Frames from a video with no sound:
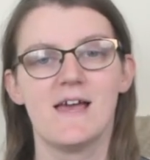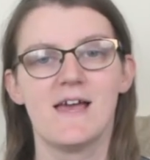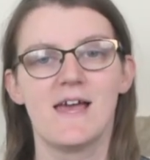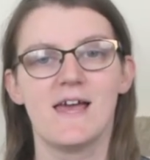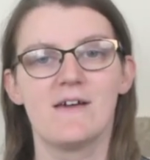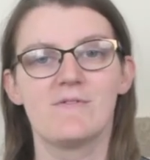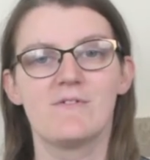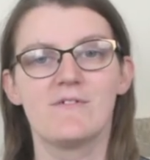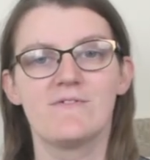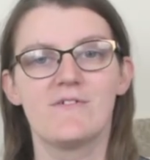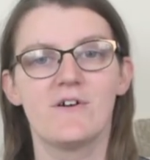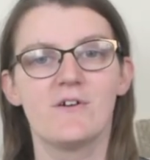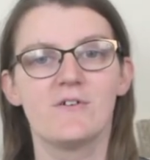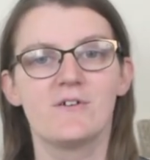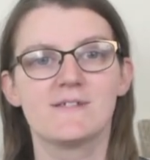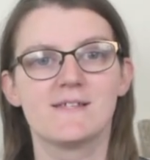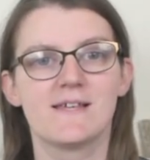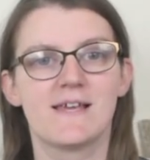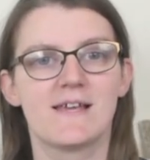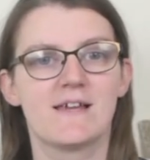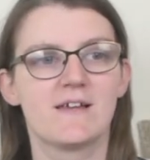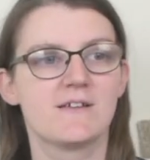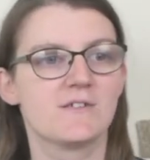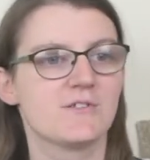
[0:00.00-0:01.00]
If we're
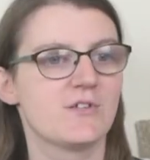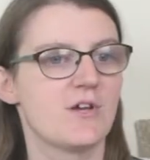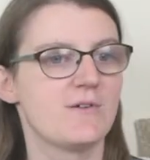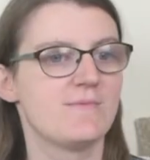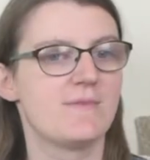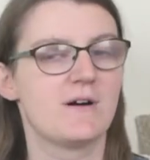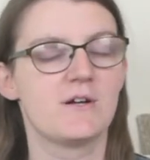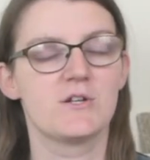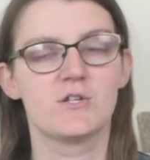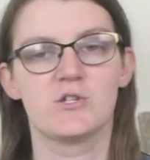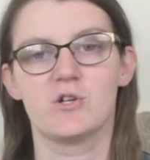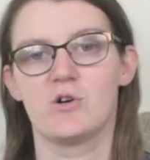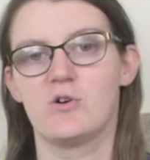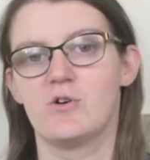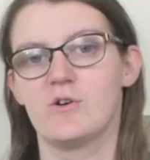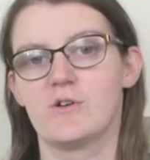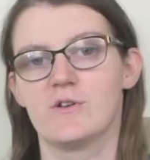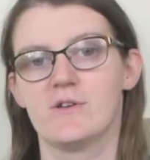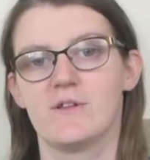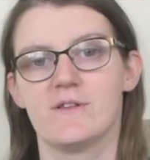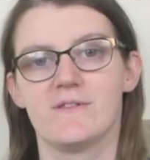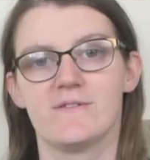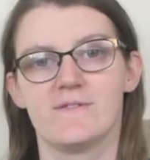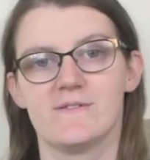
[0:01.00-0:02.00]
focusing so much
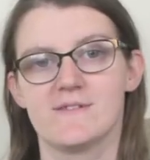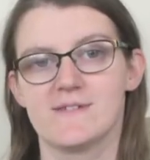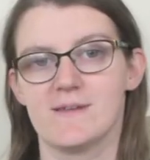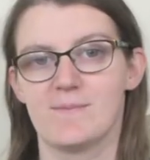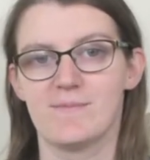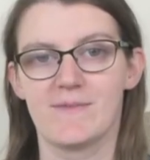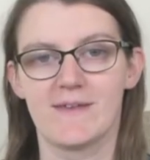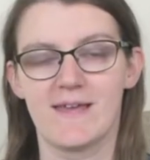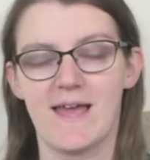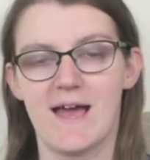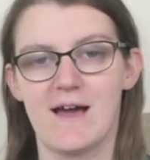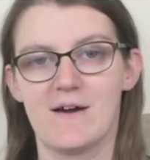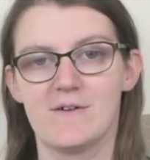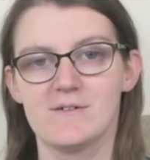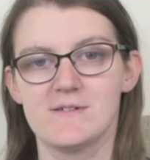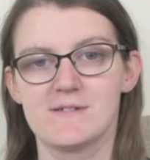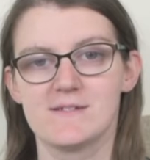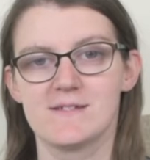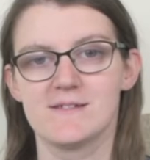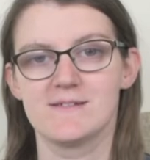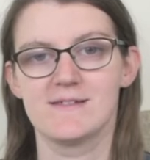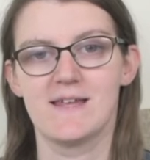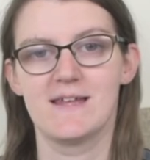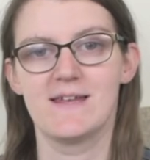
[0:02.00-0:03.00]
on something
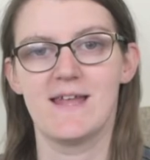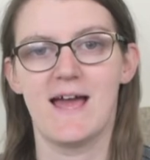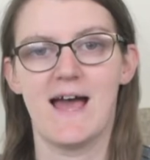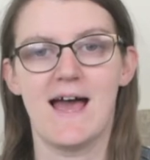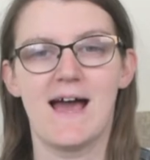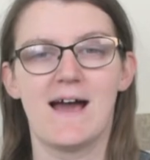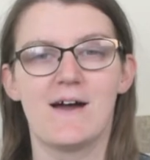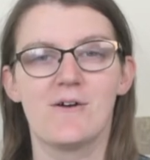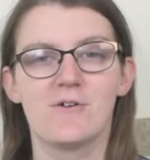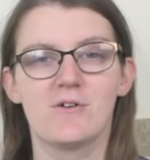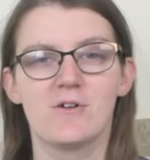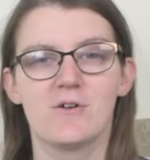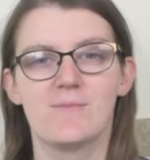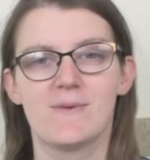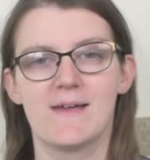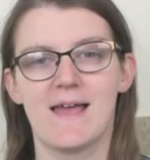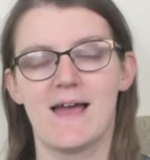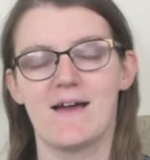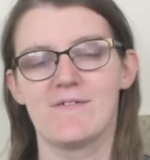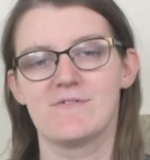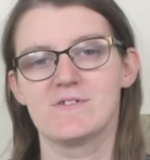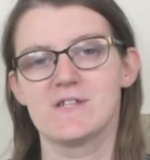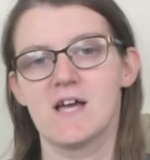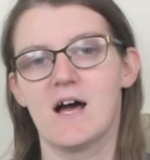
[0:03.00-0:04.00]
else, then how can we
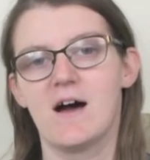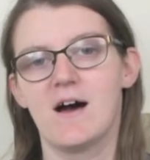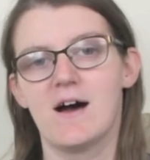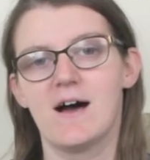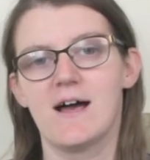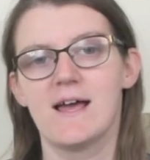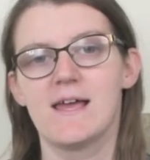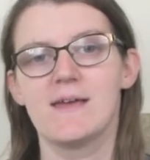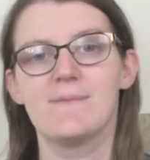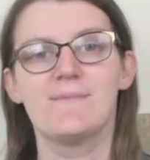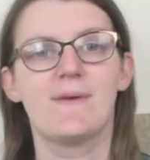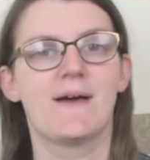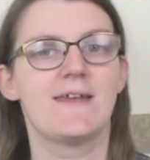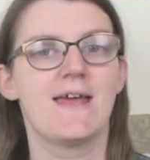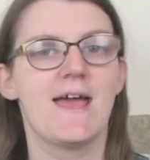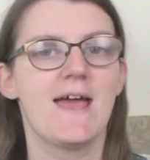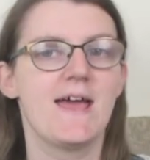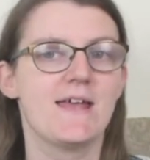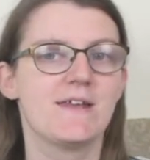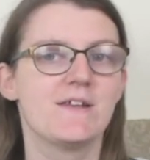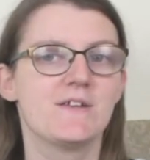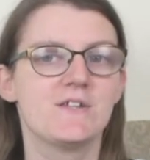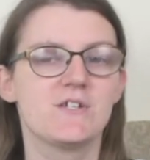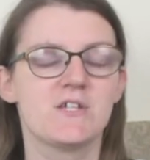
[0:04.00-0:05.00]
have time and
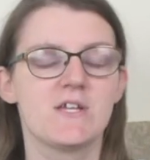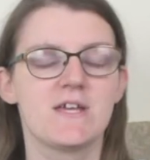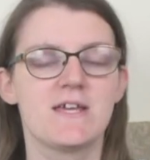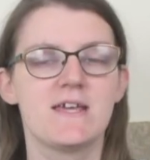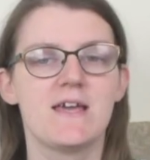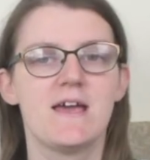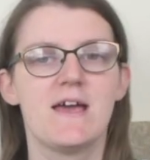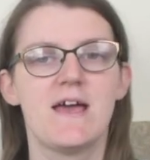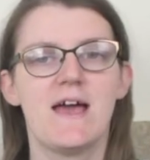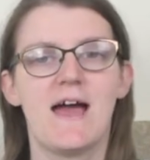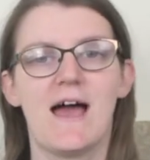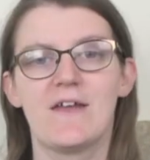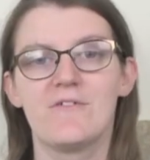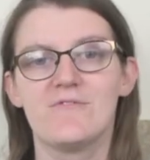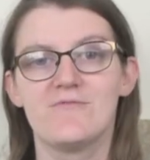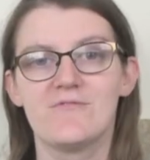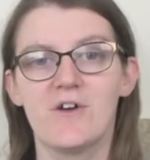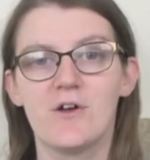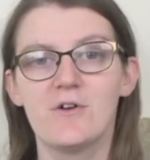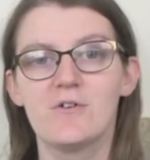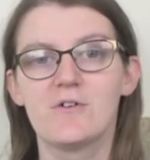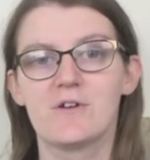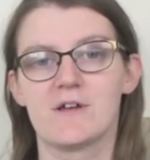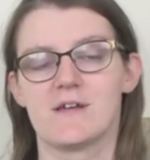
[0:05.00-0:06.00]
energy and
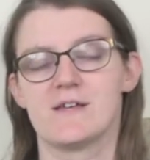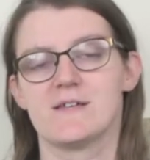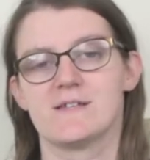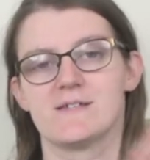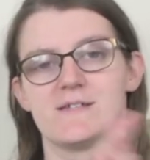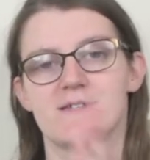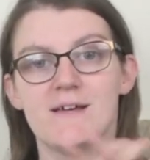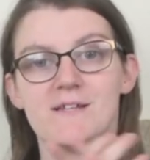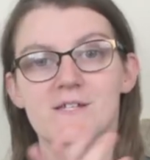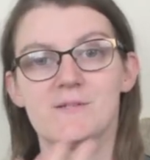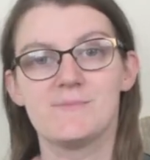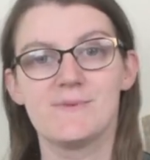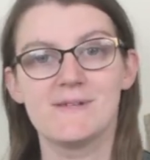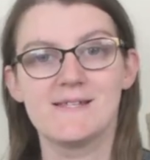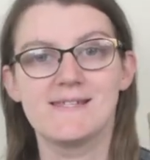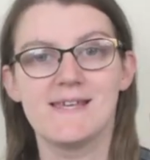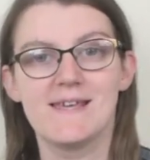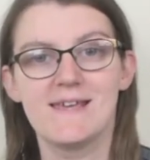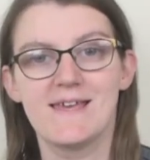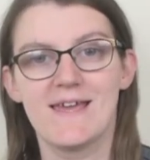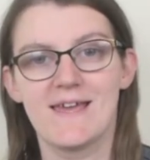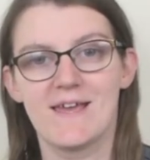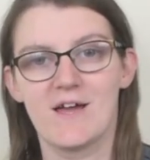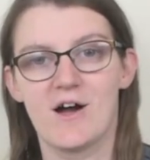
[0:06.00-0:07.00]
focus to be
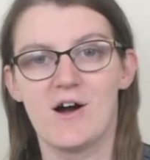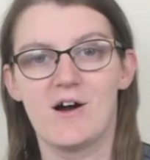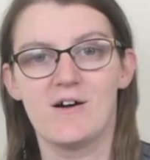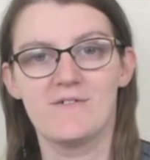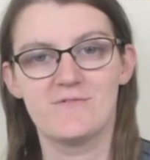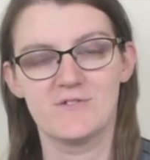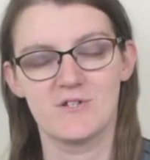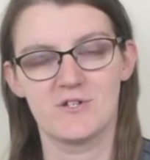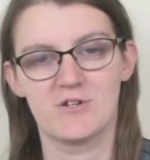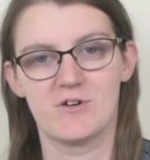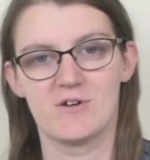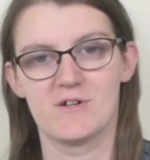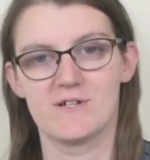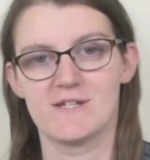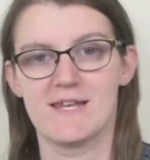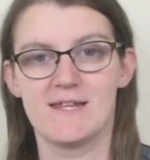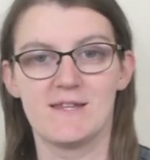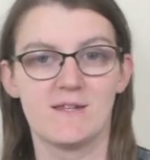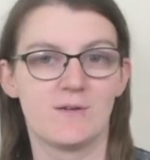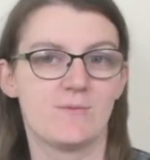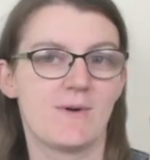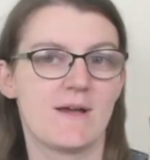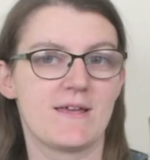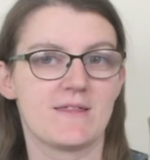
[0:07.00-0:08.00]
seeking after God
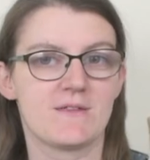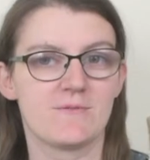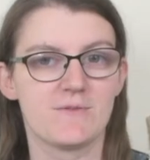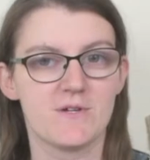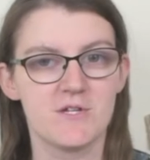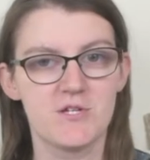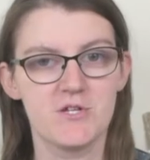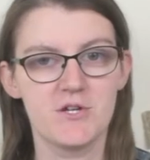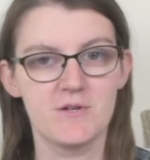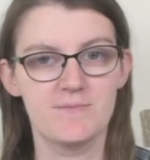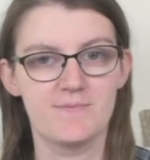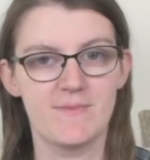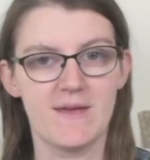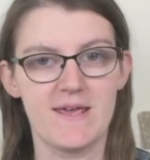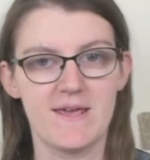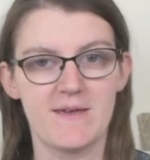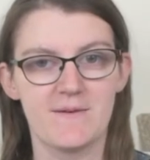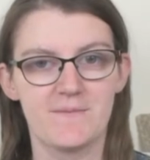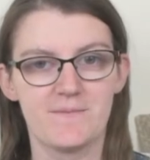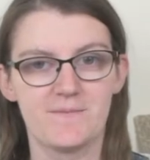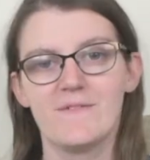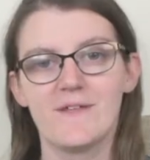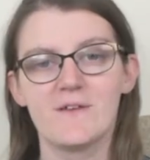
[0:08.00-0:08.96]
in the way that we should be?